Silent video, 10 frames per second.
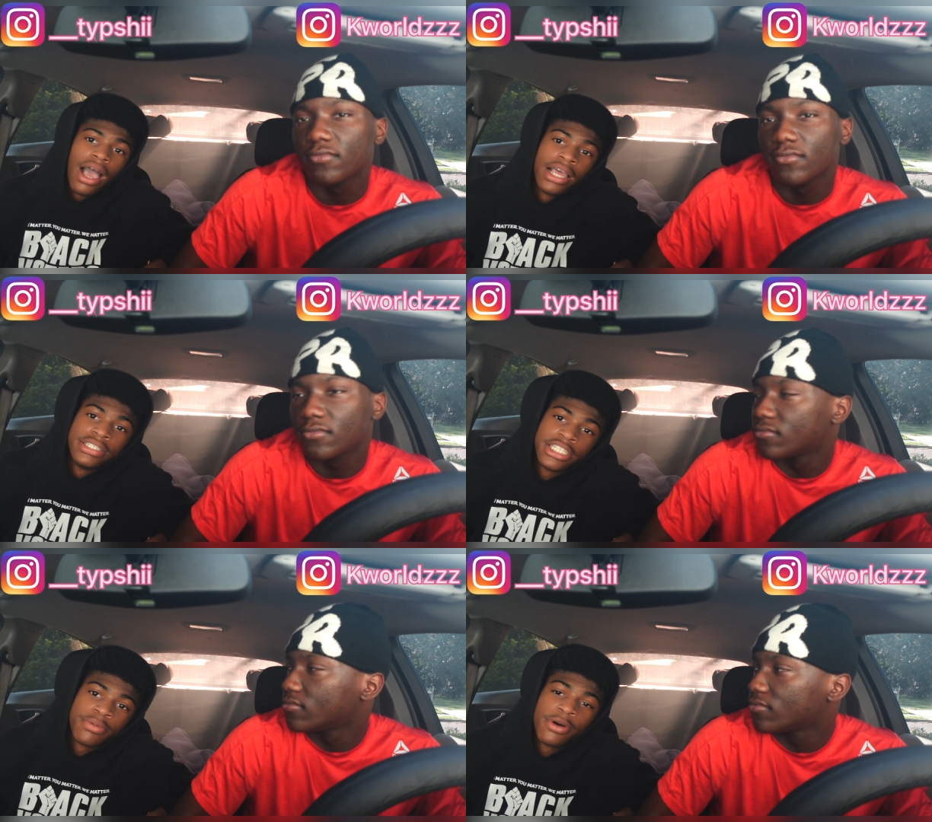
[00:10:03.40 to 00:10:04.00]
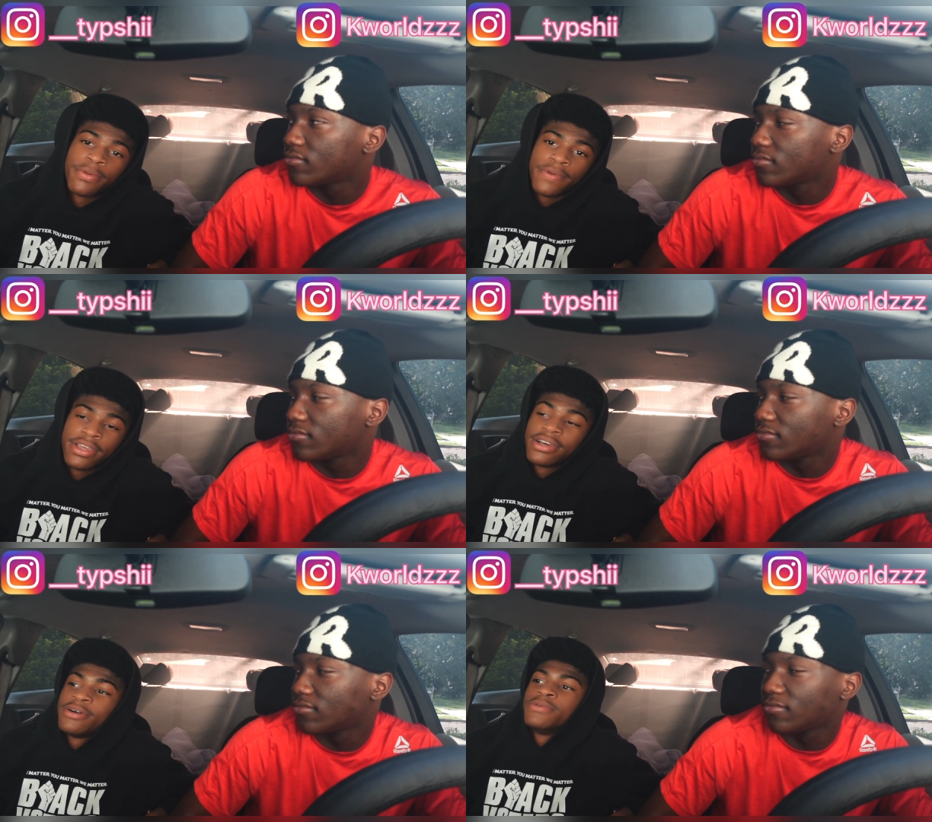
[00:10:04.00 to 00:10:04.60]
Speaker 1: I just want
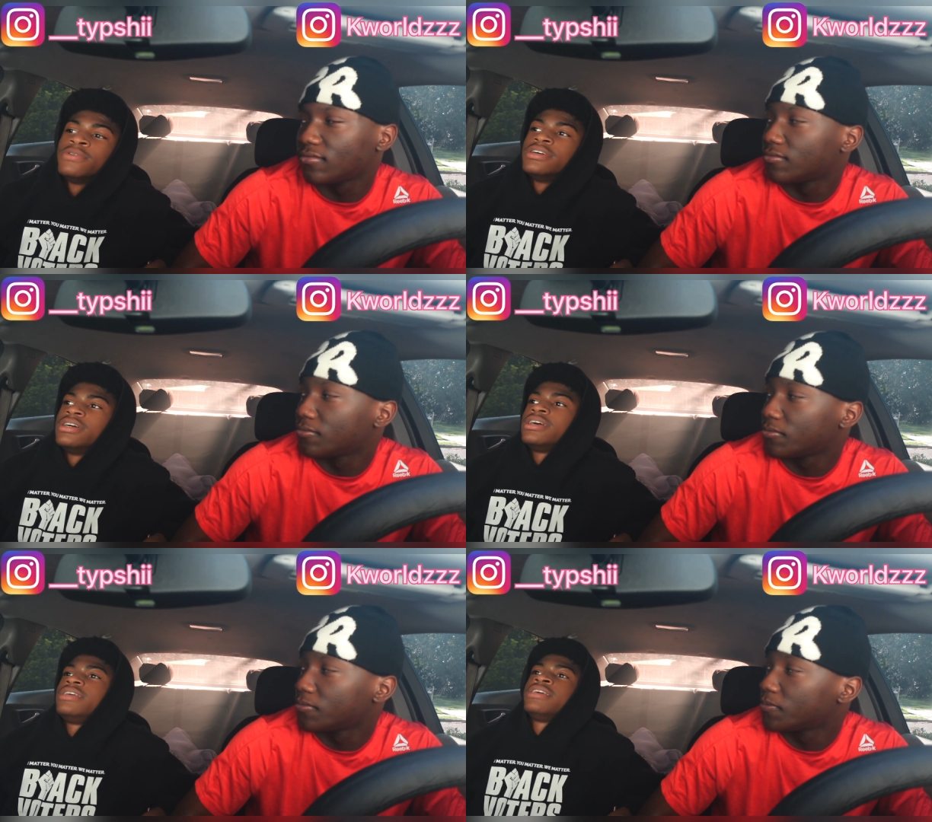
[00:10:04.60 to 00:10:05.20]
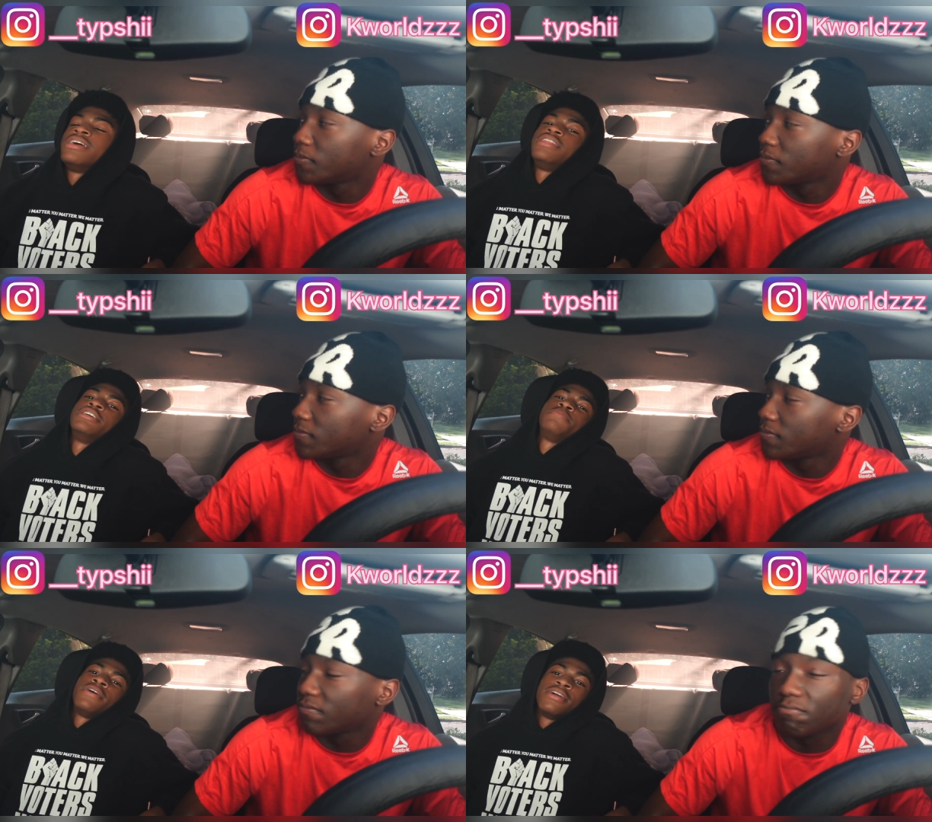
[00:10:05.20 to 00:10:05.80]
me a wood, yeah,
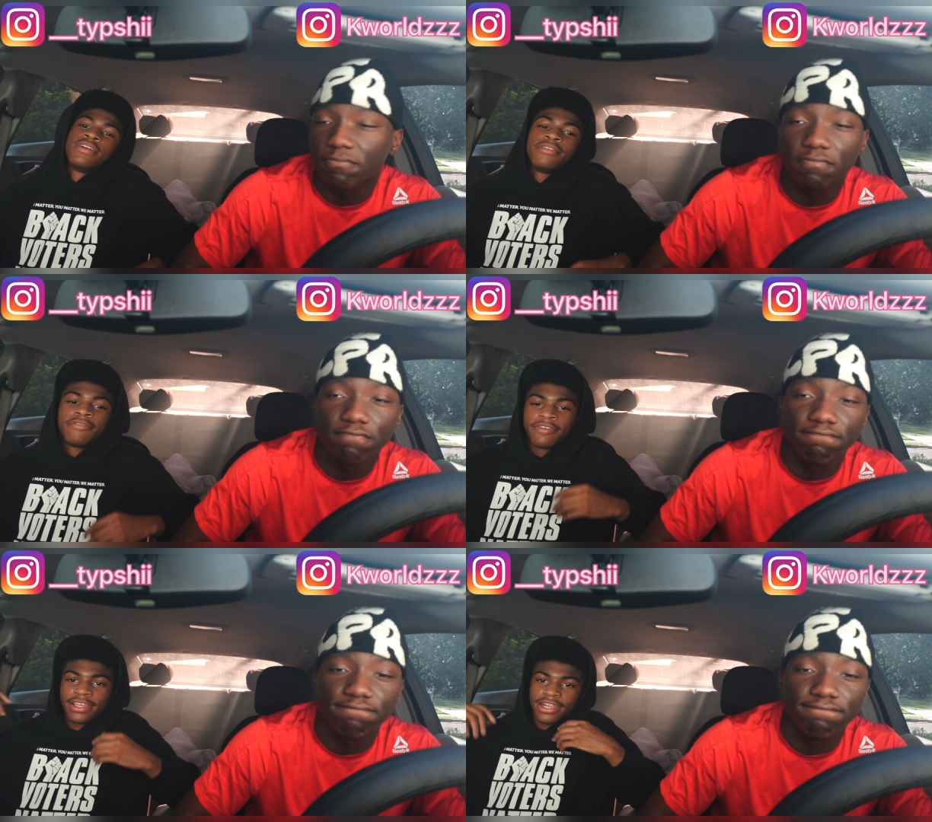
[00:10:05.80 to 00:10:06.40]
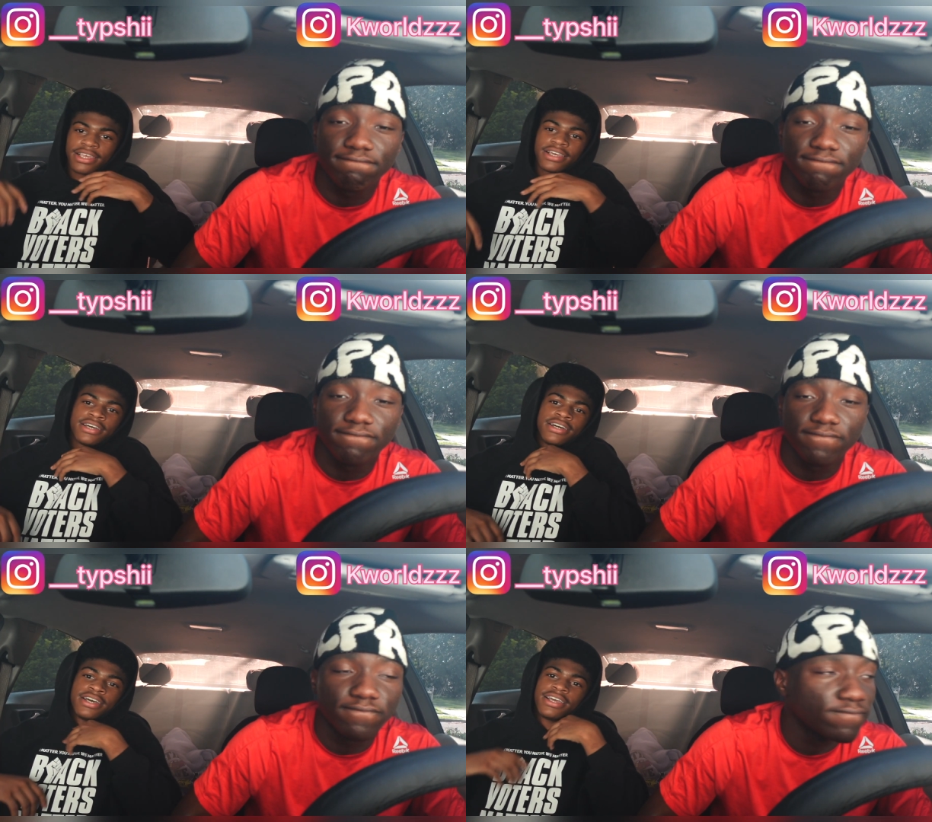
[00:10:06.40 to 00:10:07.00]
this perk feeling
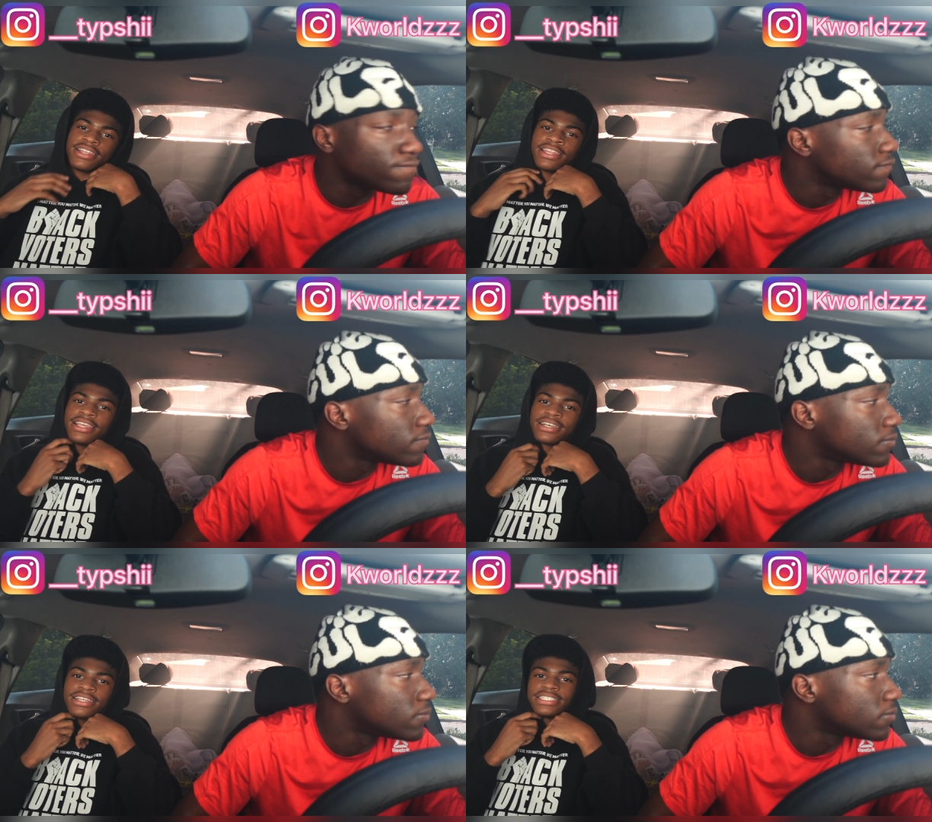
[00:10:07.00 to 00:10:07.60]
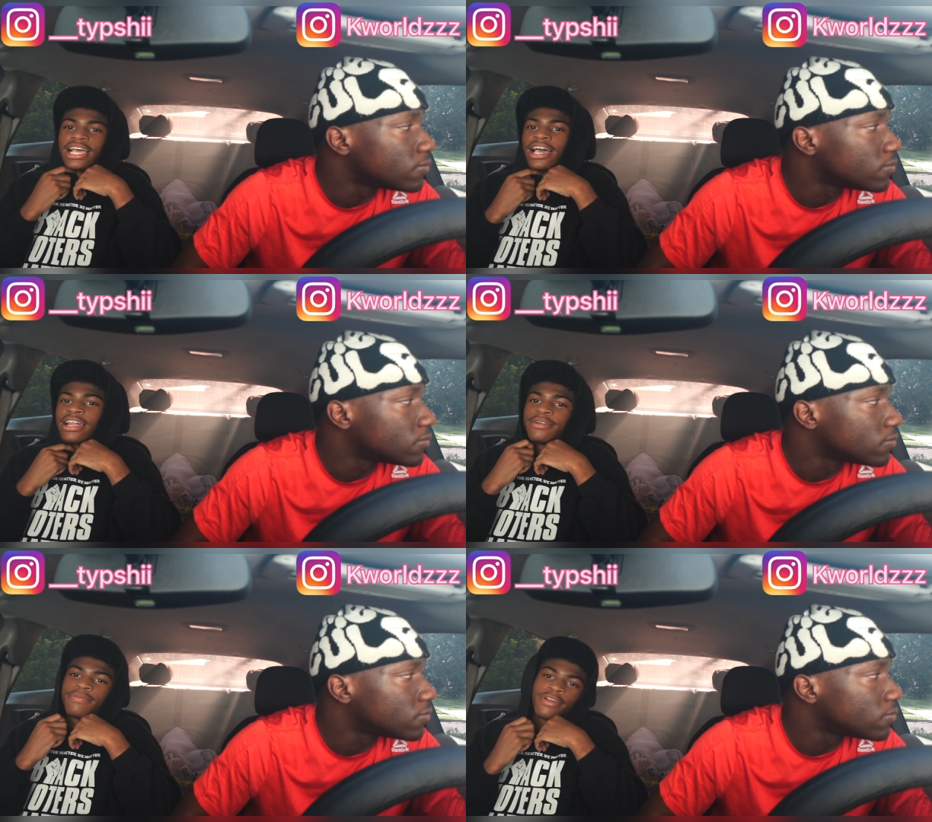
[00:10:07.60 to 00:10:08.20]
good. Nigga
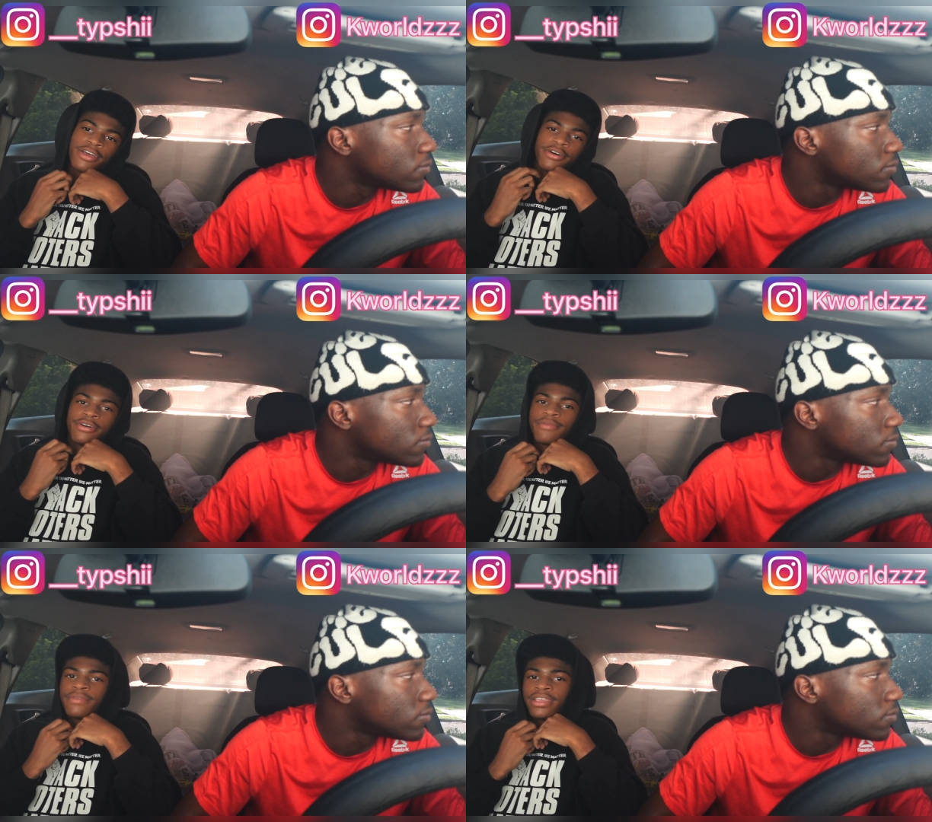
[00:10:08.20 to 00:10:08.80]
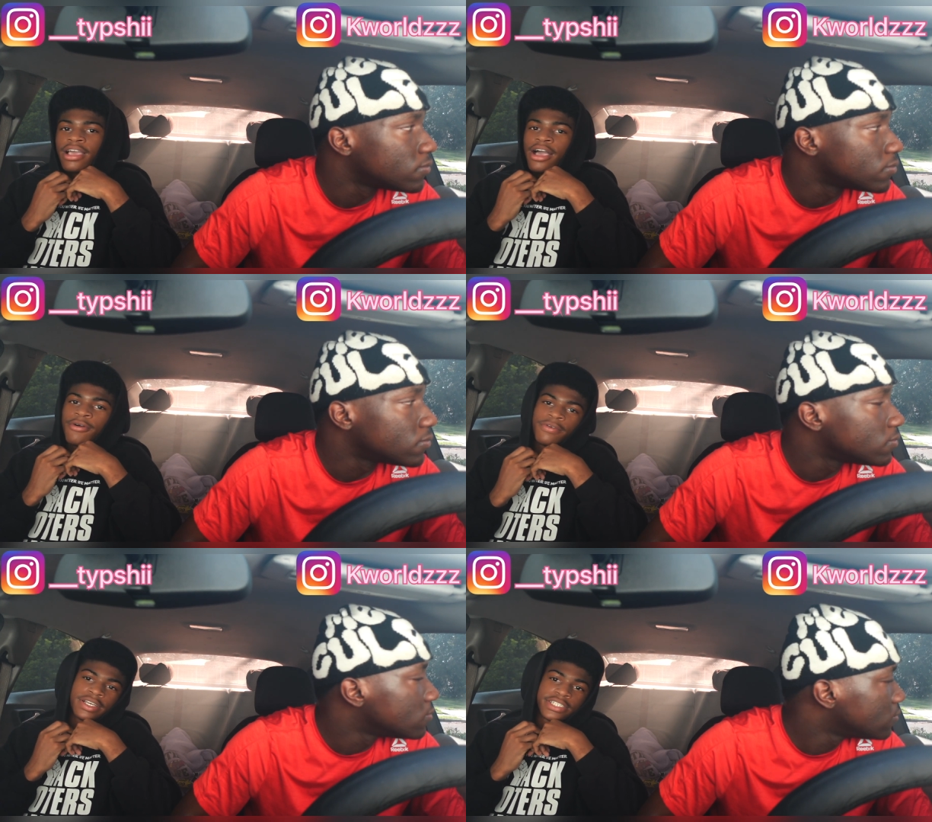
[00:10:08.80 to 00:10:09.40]
try to play with me,
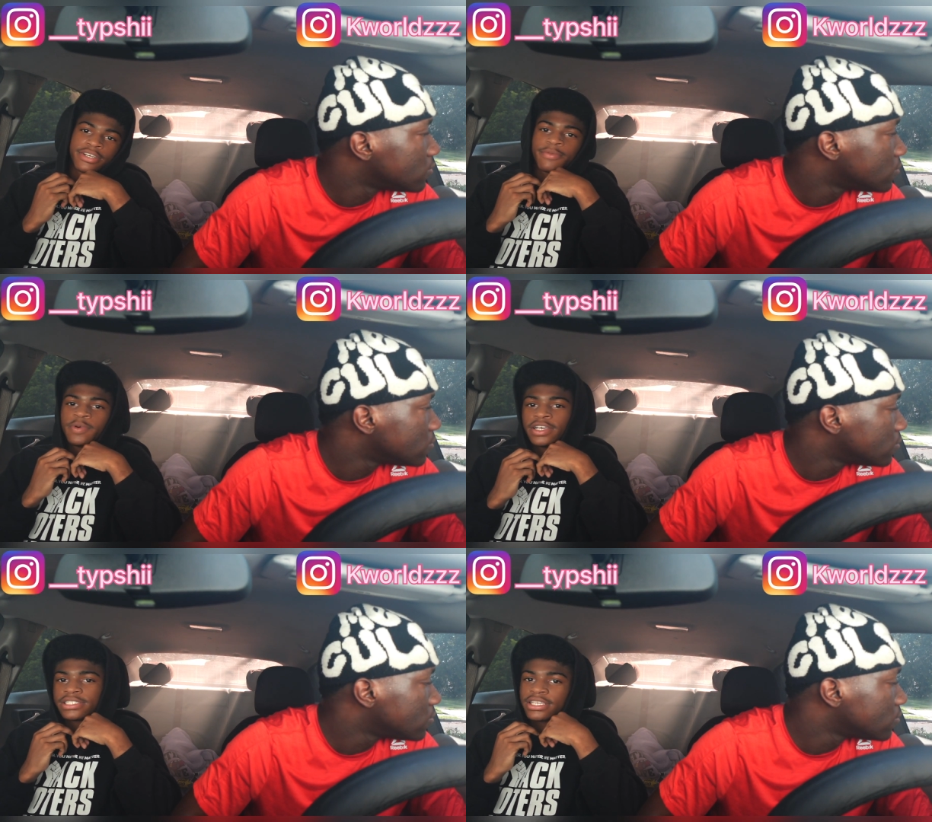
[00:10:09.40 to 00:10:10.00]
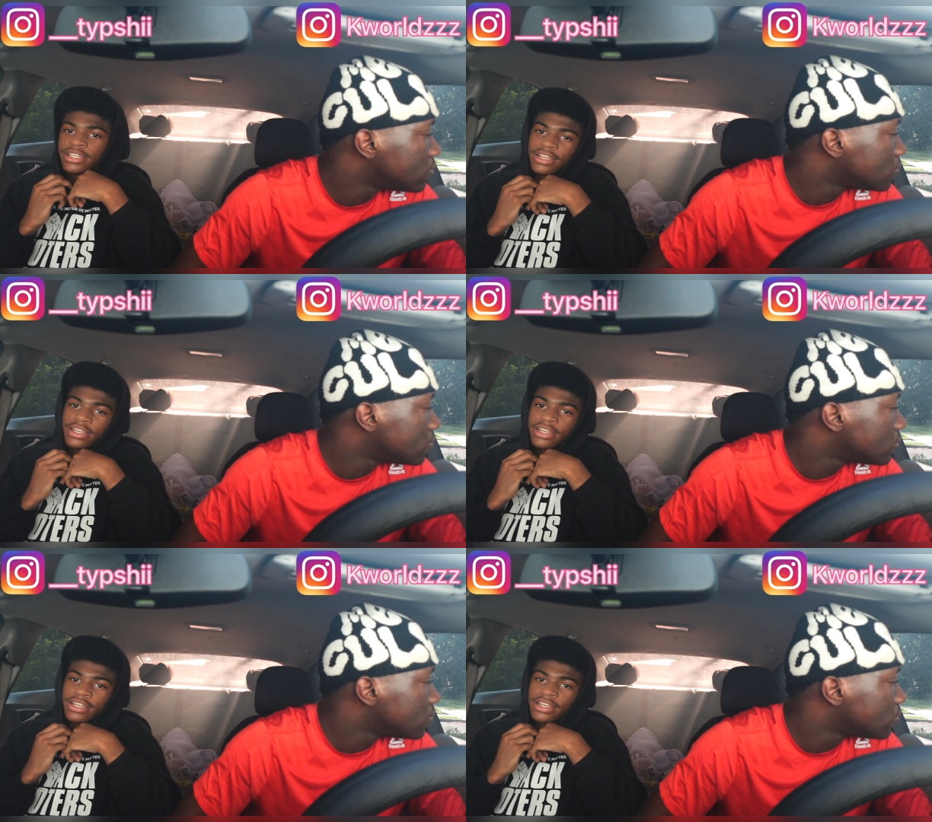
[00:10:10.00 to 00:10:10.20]
I wish a pussy